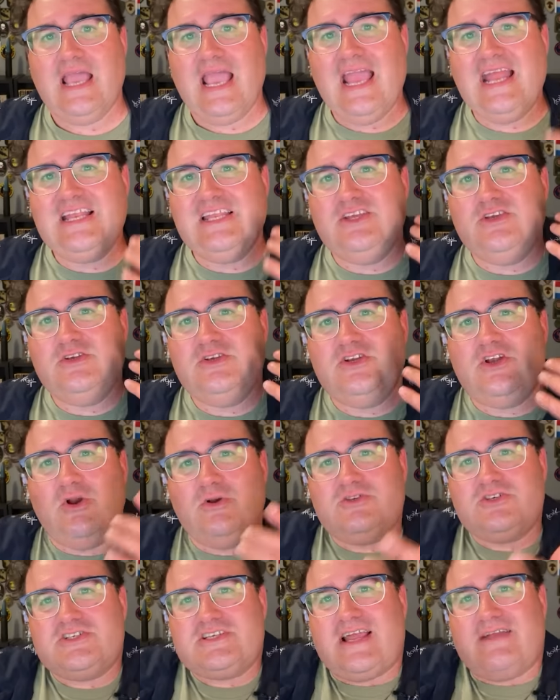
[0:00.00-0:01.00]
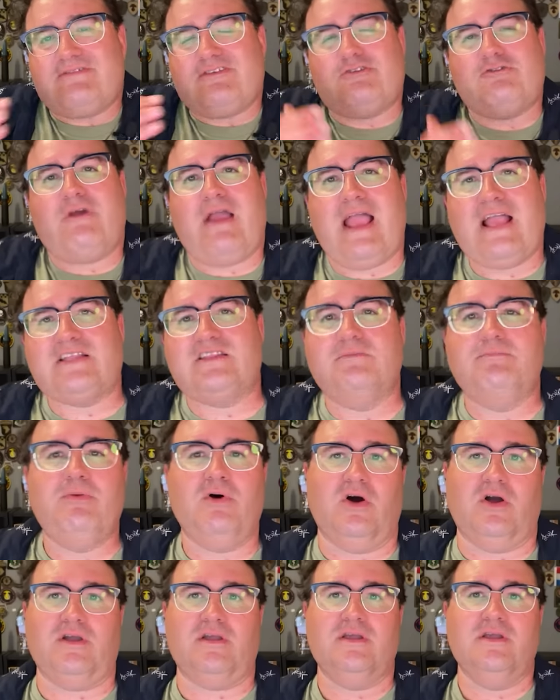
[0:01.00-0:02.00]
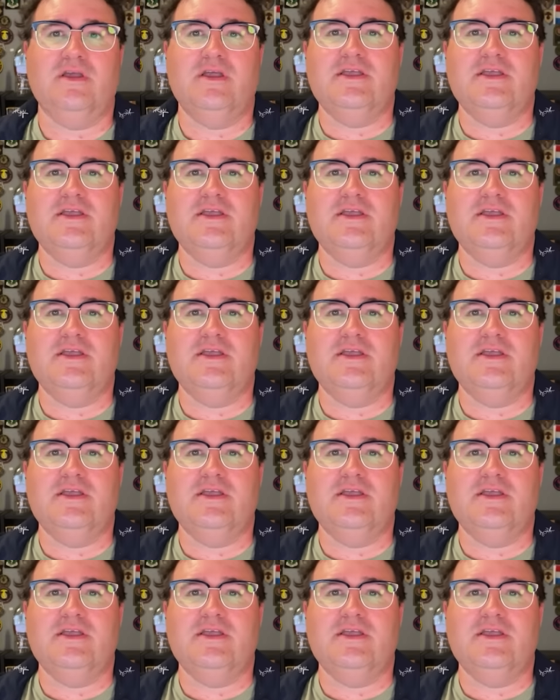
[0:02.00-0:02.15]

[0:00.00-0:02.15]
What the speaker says: And you don't just have to crack the book.